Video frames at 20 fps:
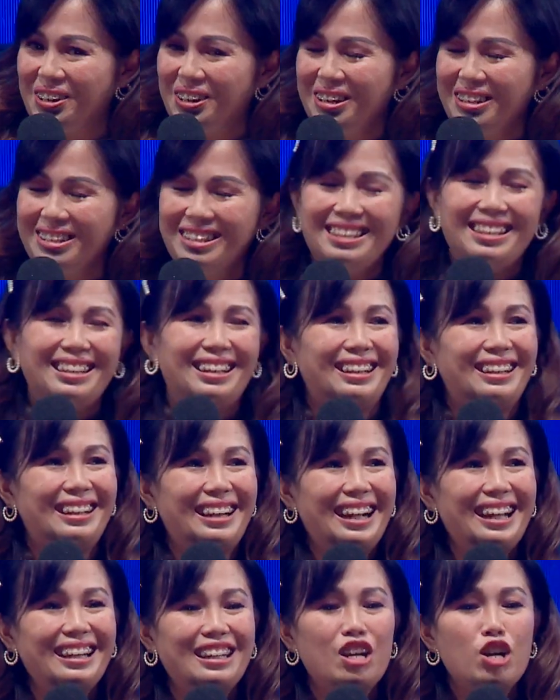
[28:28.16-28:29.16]
all
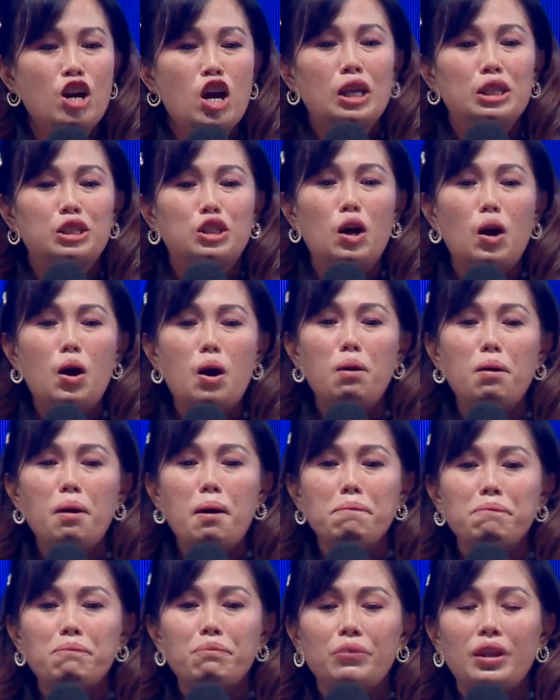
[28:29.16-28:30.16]
right? So,
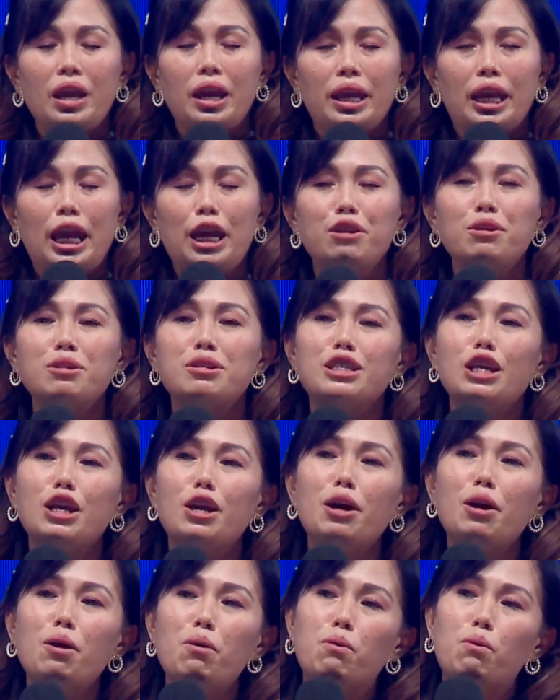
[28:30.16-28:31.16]
can you
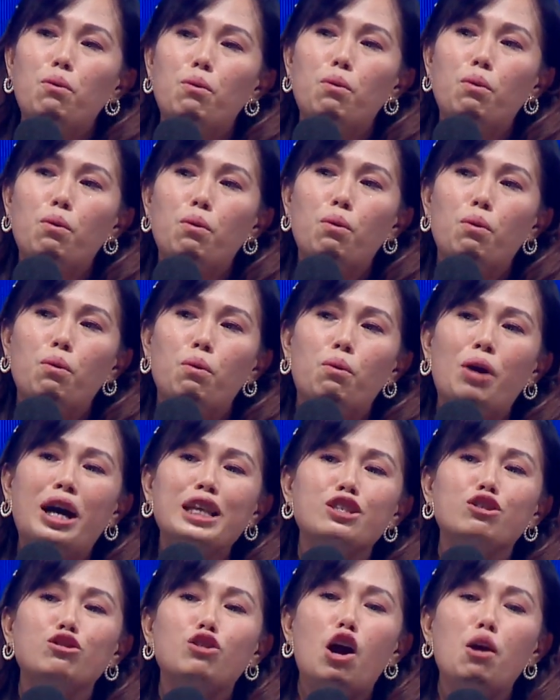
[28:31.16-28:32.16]
see
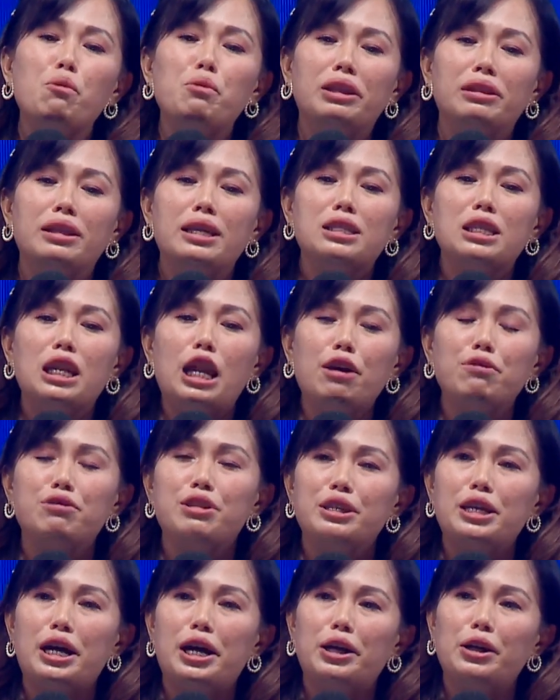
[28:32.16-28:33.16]
what's wrong with this life
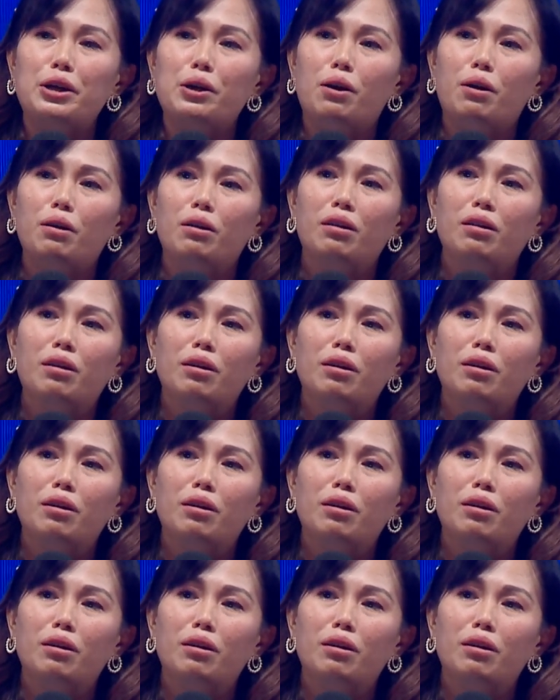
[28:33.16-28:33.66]
scenario?